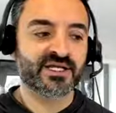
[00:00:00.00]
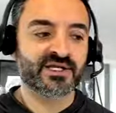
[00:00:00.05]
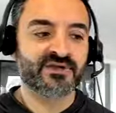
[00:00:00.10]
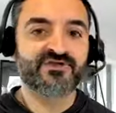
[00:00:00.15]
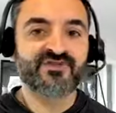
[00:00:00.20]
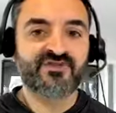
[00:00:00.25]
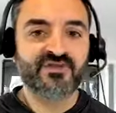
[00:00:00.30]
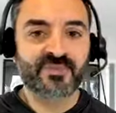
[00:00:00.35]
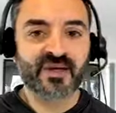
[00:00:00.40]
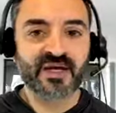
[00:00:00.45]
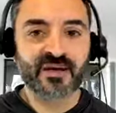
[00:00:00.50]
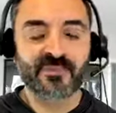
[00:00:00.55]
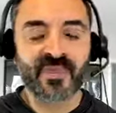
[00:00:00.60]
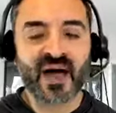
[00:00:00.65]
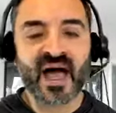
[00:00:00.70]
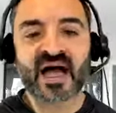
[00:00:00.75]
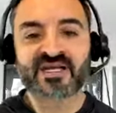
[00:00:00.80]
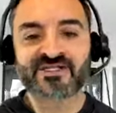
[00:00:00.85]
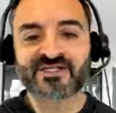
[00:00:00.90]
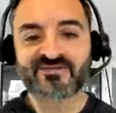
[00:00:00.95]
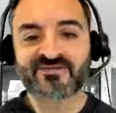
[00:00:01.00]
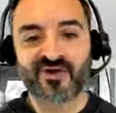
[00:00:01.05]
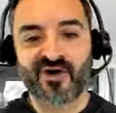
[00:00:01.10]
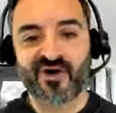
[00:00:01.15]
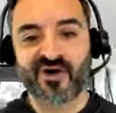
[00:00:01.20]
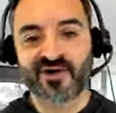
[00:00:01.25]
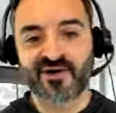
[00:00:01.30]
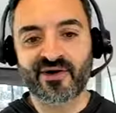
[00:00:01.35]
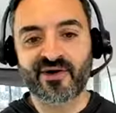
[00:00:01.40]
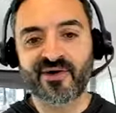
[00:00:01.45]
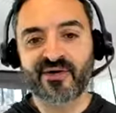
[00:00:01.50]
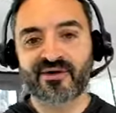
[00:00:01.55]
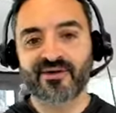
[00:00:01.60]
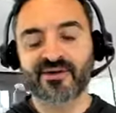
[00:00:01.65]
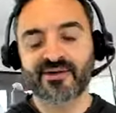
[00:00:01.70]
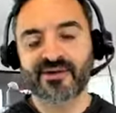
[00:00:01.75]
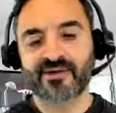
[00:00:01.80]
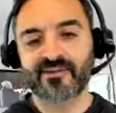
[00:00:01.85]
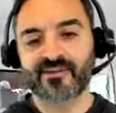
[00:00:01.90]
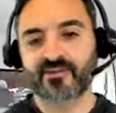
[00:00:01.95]
used to be a badge of honor
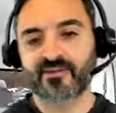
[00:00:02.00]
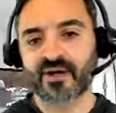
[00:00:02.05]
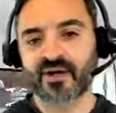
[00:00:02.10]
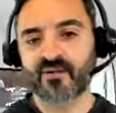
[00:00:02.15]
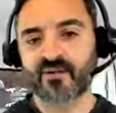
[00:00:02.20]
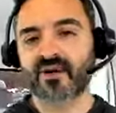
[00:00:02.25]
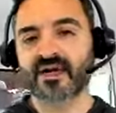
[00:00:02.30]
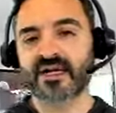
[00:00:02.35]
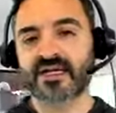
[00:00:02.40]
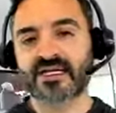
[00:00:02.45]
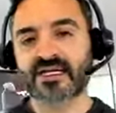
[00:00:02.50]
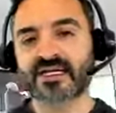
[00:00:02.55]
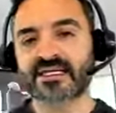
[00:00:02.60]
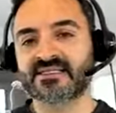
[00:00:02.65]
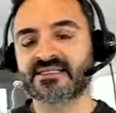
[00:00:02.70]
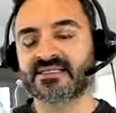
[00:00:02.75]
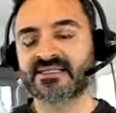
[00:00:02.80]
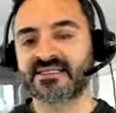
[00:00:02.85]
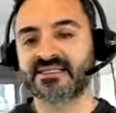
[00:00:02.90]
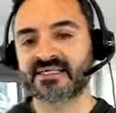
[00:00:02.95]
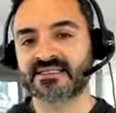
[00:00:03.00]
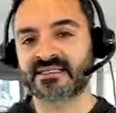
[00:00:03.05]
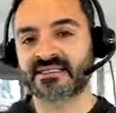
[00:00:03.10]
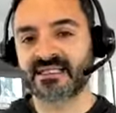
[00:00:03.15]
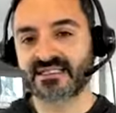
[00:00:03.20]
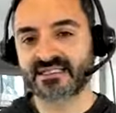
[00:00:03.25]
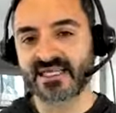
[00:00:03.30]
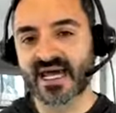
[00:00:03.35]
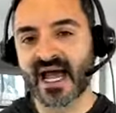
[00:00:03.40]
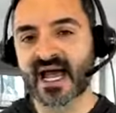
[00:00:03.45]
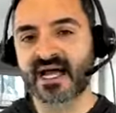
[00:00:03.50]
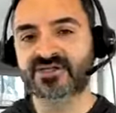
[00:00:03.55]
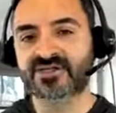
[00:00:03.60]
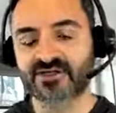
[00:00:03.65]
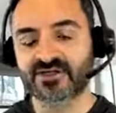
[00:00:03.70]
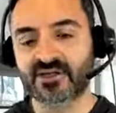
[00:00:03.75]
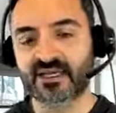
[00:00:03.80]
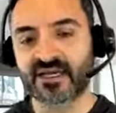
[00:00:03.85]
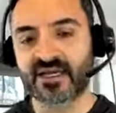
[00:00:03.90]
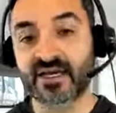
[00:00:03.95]
but what it is, is that it's
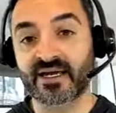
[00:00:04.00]
actually,